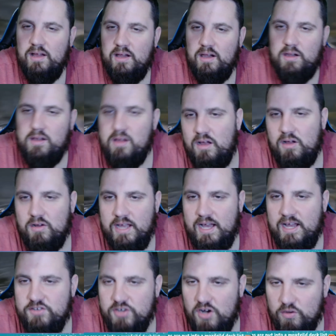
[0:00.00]
Oh god,
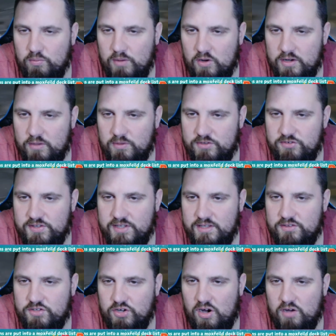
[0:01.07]
Dark Ronin, what'd you say?
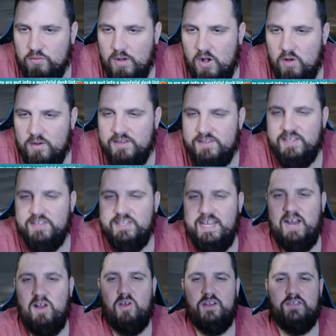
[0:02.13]
Dark Ronin says,
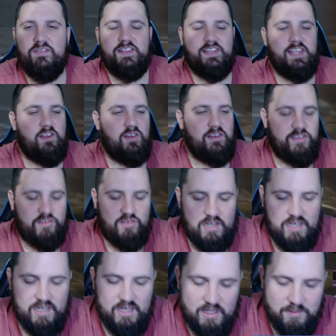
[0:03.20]
Herald of the Secret
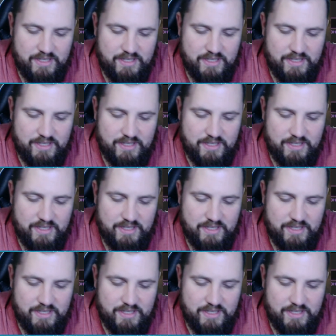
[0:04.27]
Streams.